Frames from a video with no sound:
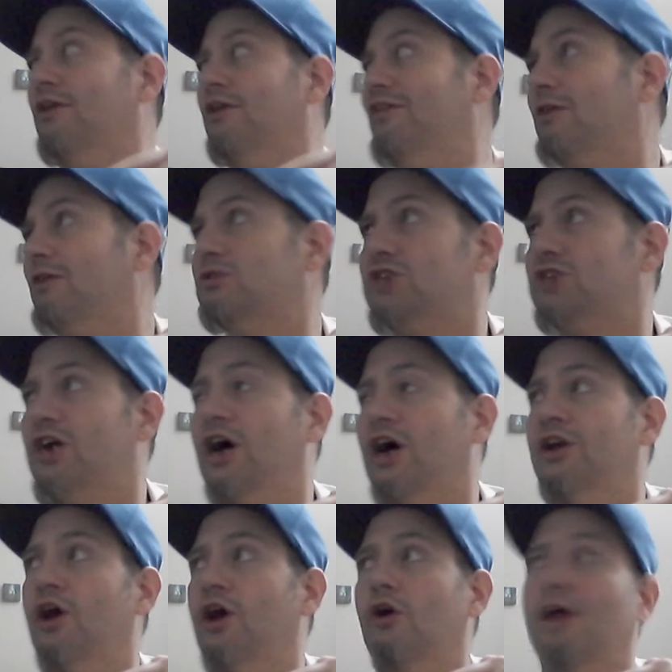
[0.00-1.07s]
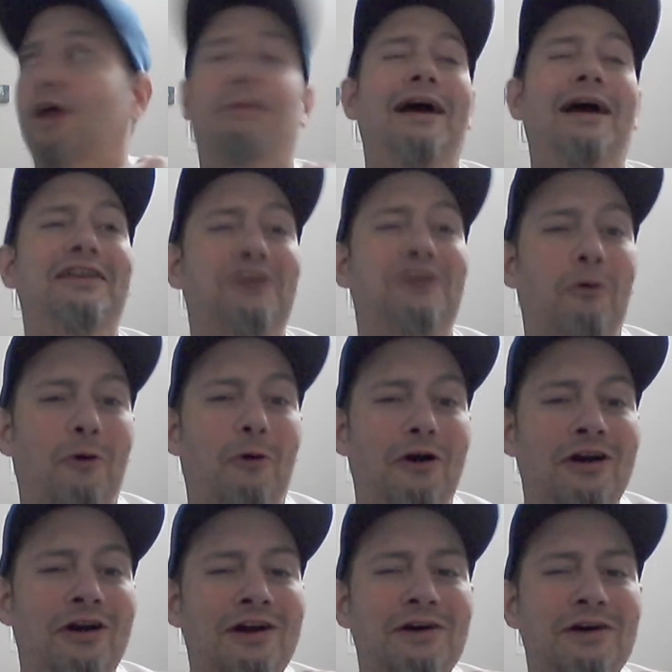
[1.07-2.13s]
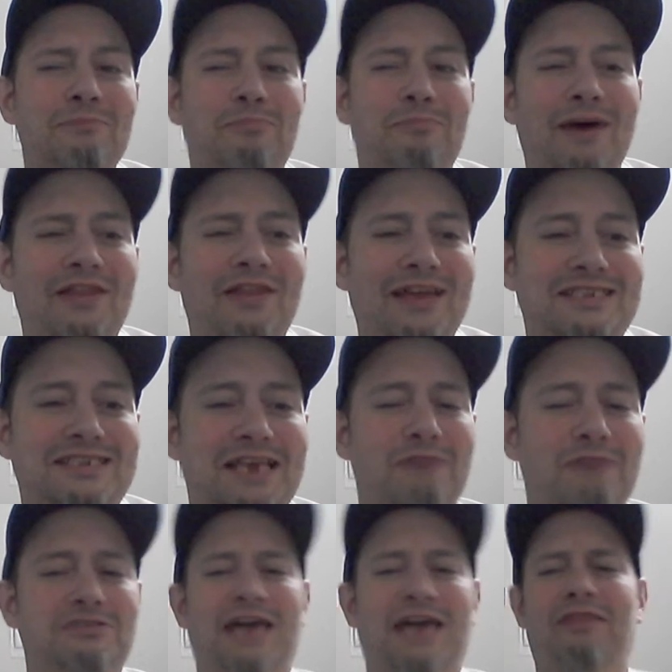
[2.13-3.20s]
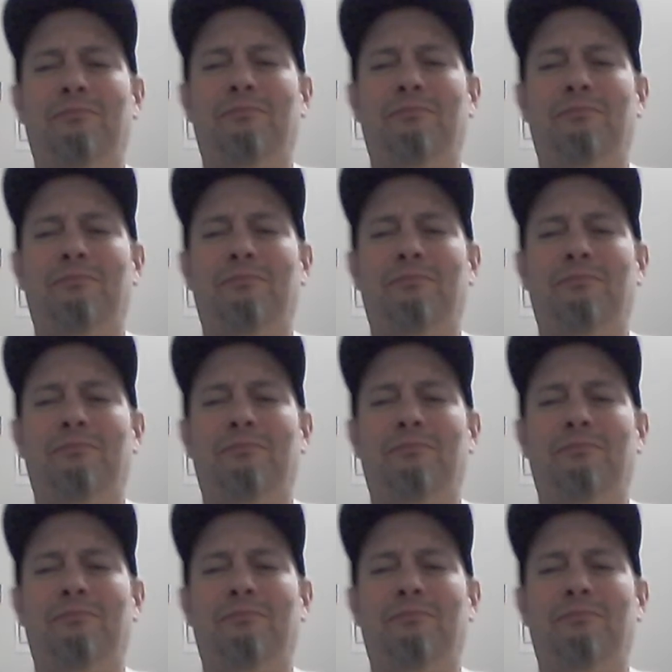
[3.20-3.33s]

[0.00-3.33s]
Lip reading: There was a note on my door, but they said it was at